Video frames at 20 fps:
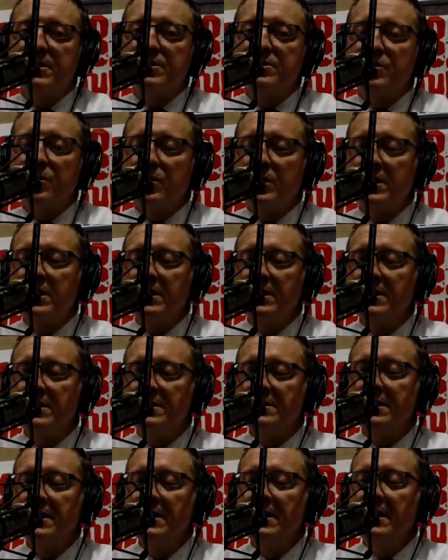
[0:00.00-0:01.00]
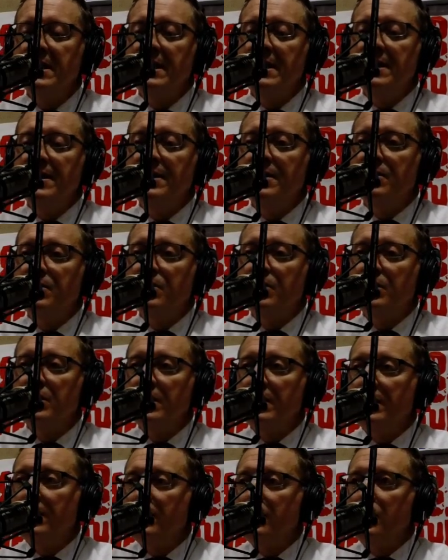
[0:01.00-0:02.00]
by the story is
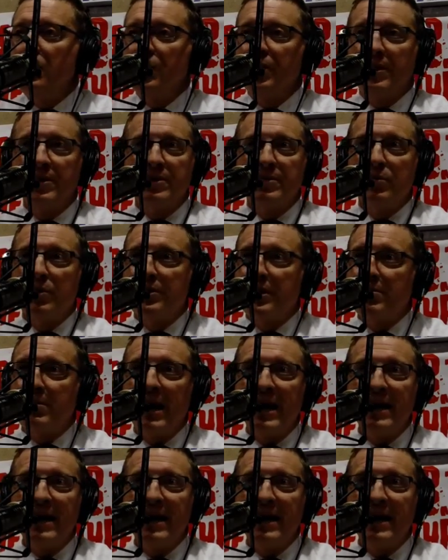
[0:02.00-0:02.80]
with the